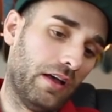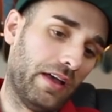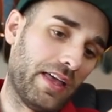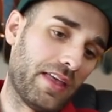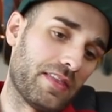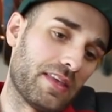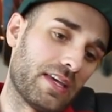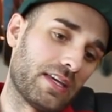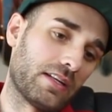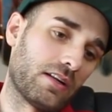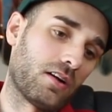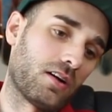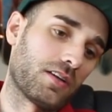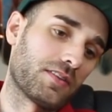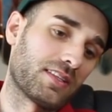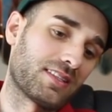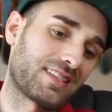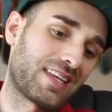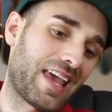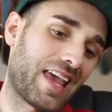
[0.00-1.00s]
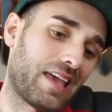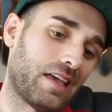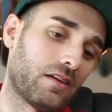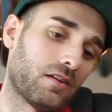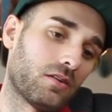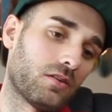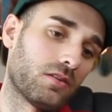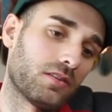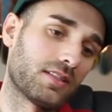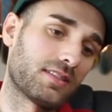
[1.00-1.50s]
And then on the
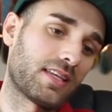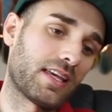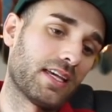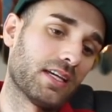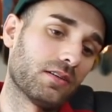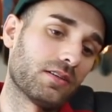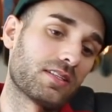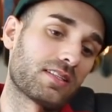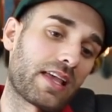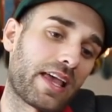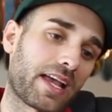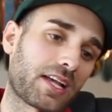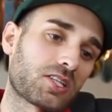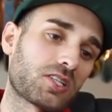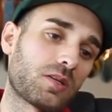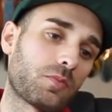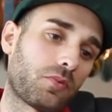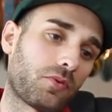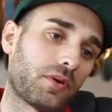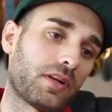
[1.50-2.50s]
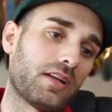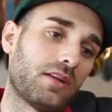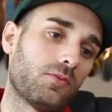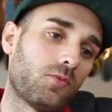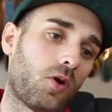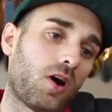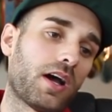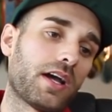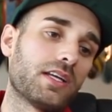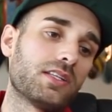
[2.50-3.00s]
tail is actually pretty
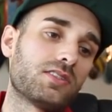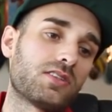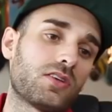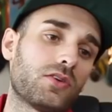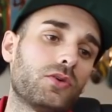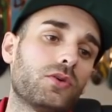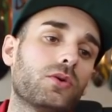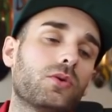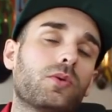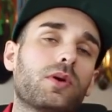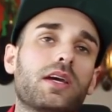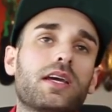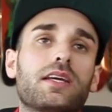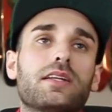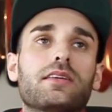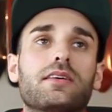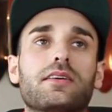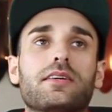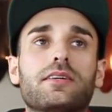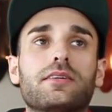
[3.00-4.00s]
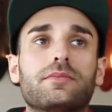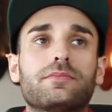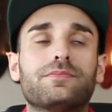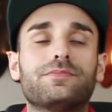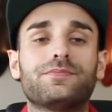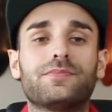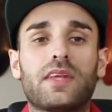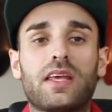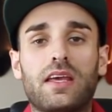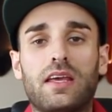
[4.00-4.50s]
wide too. And
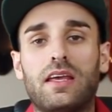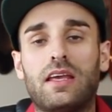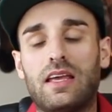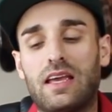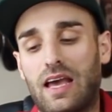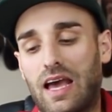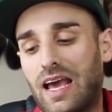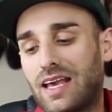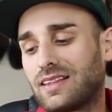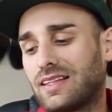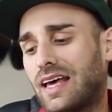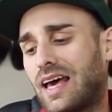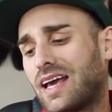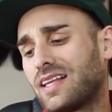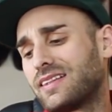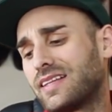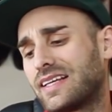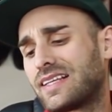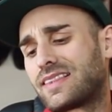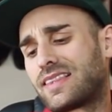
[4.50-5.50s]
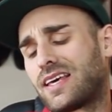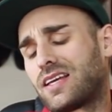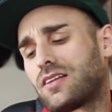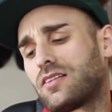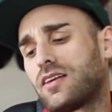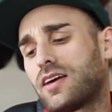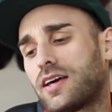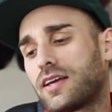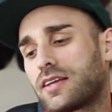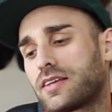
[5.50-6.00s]
I like that a
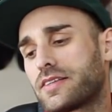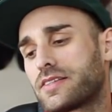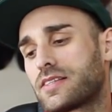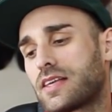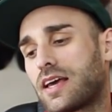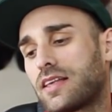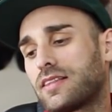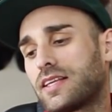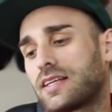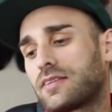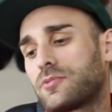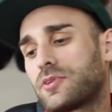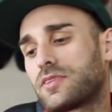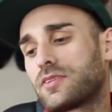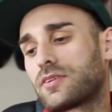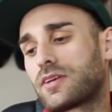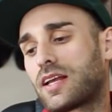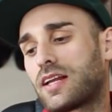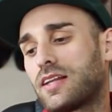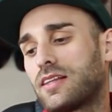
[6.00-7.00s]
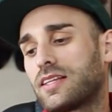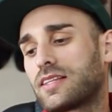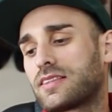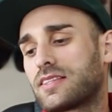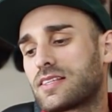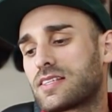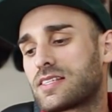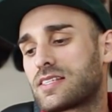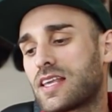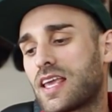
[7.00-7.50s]
lot because I like when they're kind of like
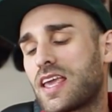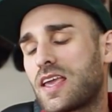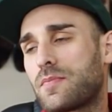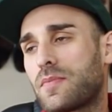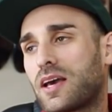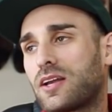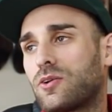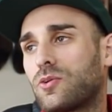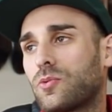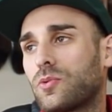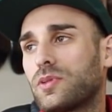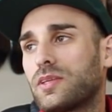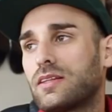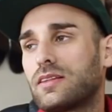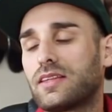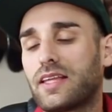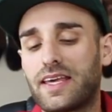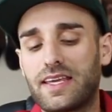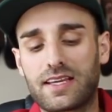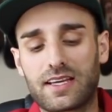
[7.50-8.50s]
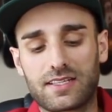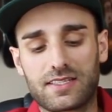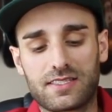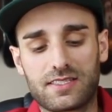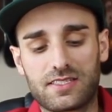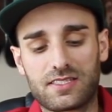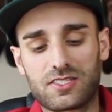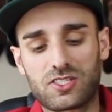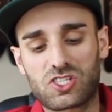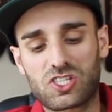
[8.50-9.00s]
the same. I don't really like a
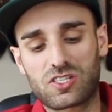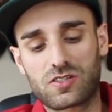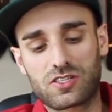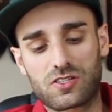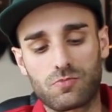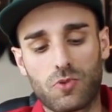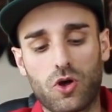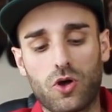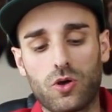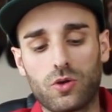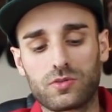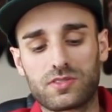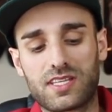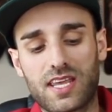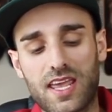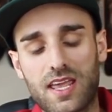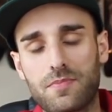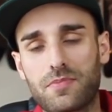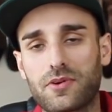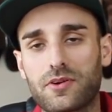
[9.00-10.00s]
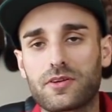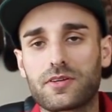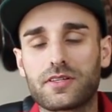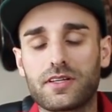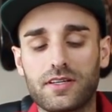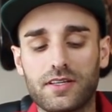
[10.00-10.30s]
small tapered.